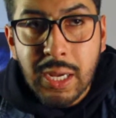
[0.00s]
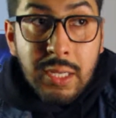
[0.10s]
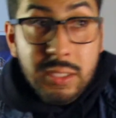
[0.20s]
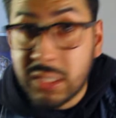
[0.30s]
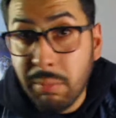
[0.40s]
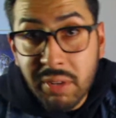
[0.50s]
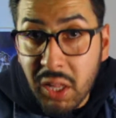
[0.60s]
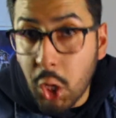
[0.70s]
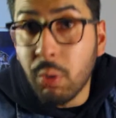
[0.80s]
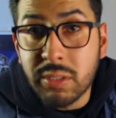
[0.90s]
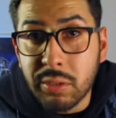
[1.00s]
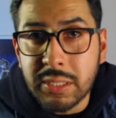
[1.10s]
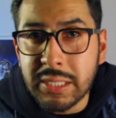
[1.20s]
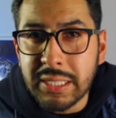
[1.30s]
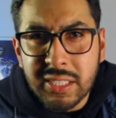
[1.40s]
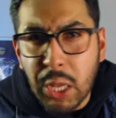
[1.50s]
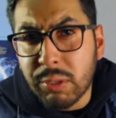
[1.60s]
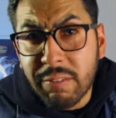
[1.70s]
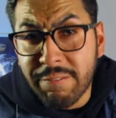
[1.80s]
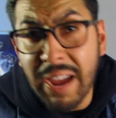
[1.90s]
Some of the lowest you'll see as low
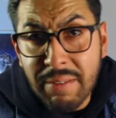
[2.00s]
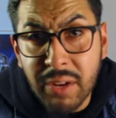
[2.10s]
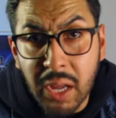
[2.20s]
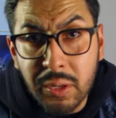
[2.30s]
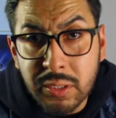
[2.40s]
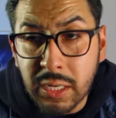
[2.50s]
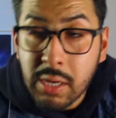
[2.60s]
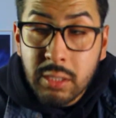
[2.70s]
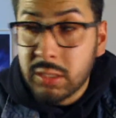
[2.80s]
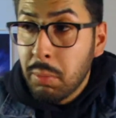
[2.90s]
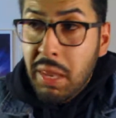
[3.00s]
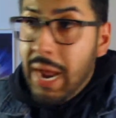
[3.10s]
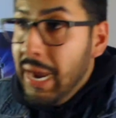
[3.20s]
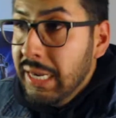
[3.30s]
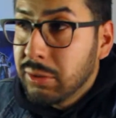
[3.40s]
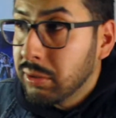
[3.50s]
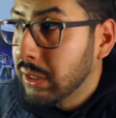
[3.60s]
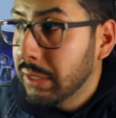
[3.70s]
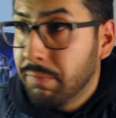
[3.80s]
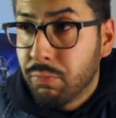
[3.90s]
as $5, some of the highest you'll
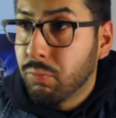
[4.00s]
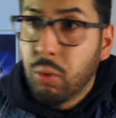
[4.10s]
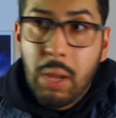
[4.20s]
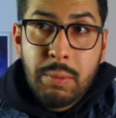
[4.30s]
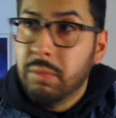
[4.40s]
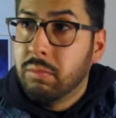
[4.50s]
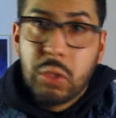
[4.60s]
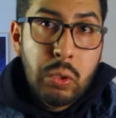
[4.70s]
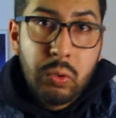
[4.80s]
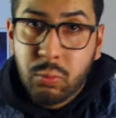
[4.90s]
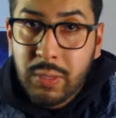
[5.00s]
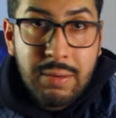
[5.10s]
see probably $2, $3,